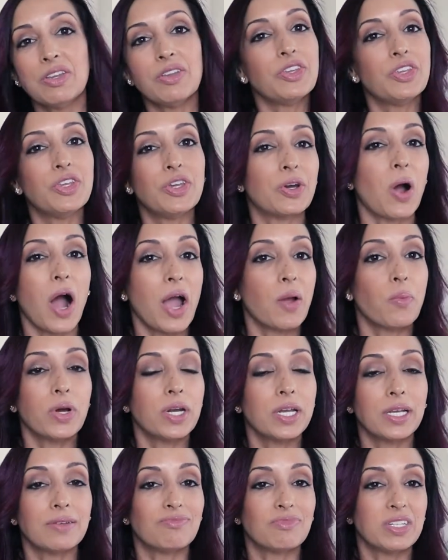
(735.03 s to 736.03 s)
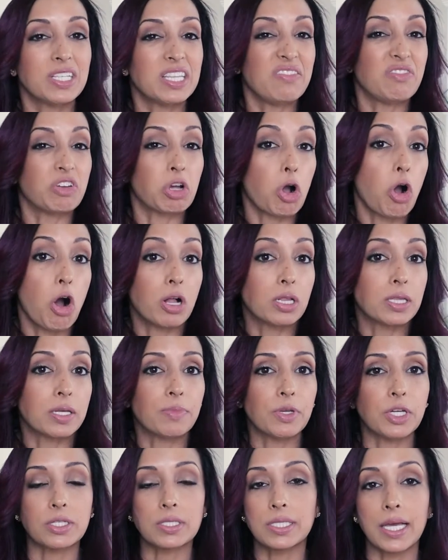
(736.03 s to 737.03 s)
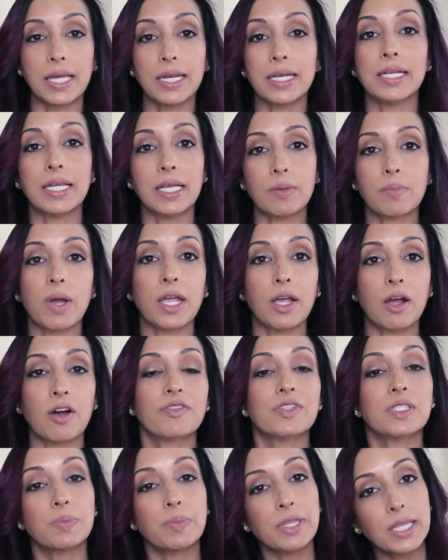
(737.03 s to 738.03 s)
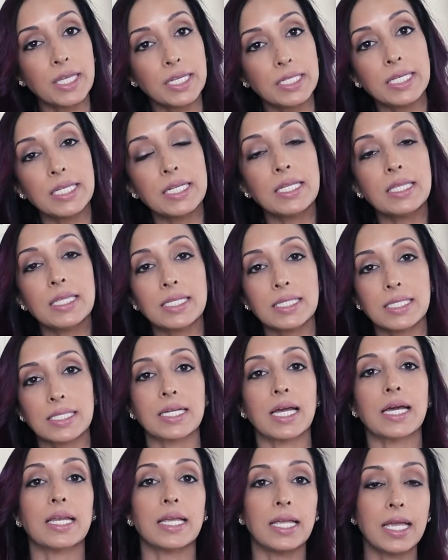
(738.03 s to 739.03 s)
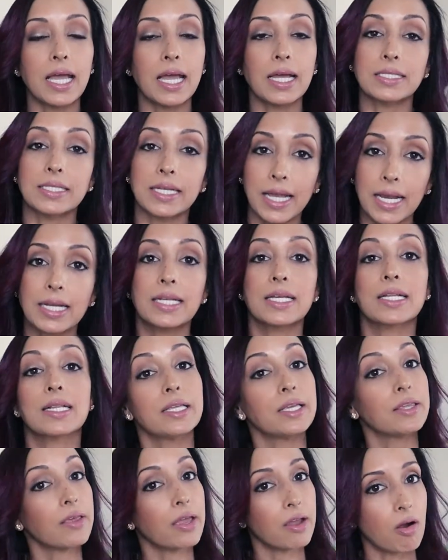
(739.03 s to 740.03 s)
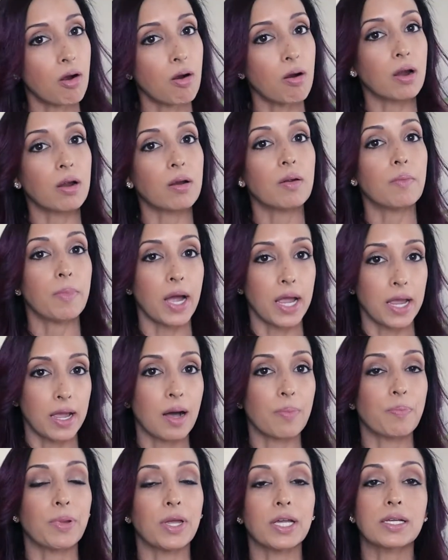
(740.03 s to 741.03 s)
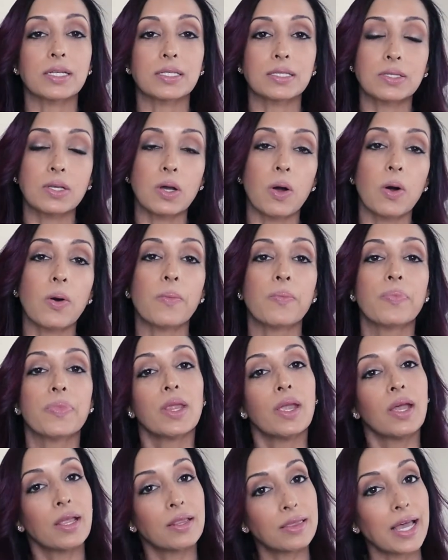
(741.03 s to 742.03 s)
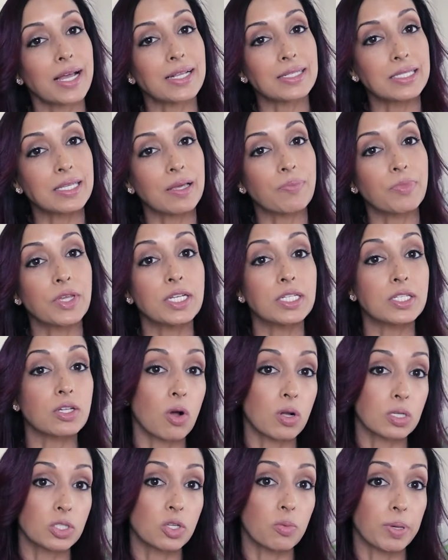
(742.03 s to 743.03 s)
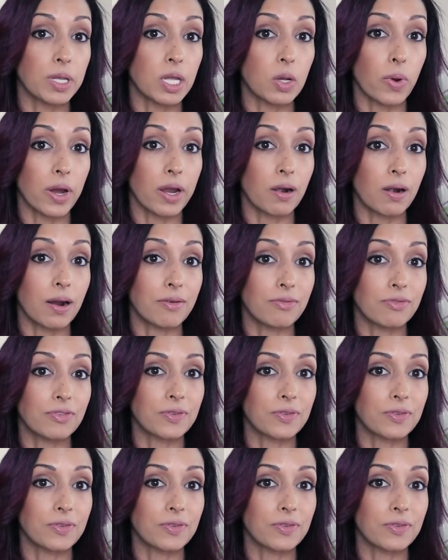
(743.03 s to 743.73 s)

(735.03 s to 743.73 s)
you know, I wouldn't really even call them nearsighted in my office, but they did in the study, and technically they are myopic. So that's something to also be aware of.